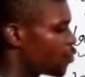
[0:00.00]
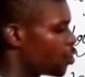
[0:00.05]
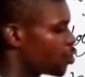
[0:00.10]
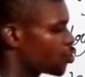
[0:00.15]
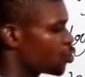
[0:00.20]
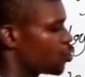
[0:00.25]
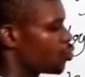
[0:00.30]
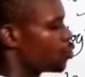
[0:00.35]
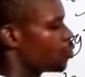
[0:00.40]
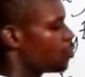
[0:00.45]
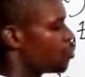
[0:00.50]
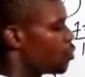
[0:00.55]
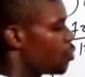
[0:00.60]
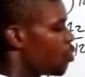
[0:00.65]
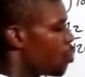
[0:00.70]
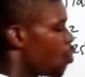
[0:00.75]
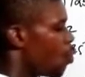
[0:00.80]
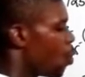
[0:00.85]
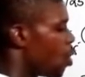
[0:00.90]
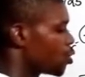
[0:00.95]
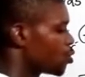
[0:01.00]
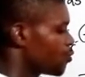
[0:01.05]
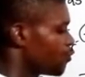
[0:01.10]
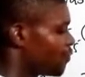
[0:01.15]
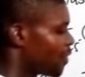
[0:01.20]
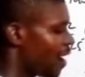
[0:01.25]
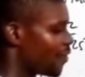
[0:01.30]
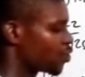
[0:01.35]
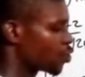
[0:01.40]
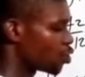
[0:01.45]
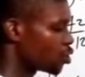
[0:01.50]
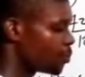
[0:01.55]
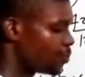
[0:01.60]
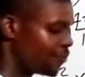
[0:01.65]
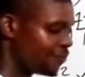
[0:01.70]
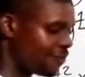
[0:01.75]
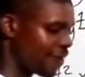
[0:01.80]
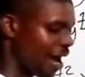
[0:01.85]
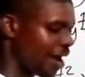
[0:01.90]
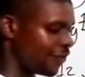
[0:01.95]
going to 125 is going to be
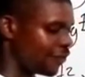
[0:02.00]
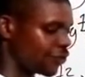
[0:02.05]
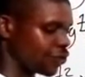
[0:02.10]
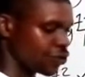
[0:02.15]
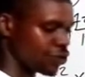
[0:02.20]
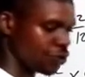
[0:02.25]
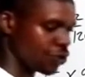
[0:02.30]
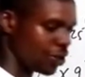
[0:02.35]
5. So